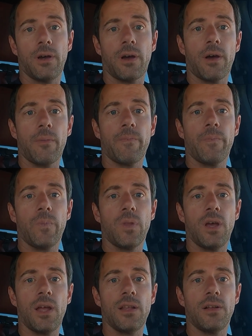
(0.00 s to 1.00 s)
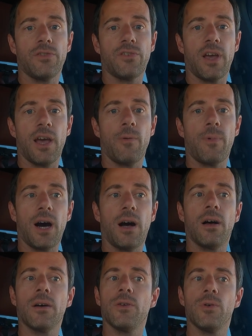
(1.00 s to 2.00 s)
And they'll say,
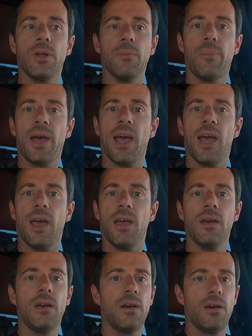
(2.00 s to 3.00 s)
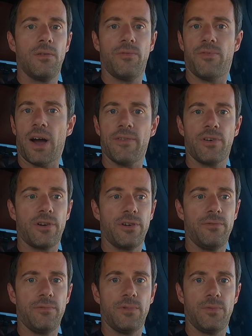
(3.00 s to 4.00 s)
well, you can pay
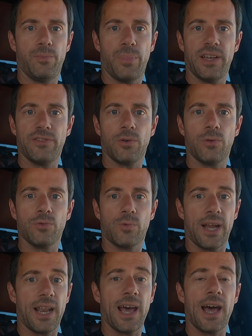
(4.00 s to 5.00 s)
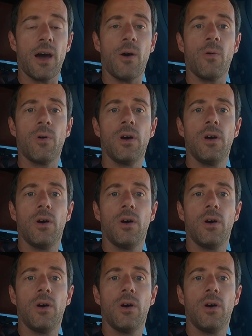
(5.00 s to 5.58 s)
500 pesos right now,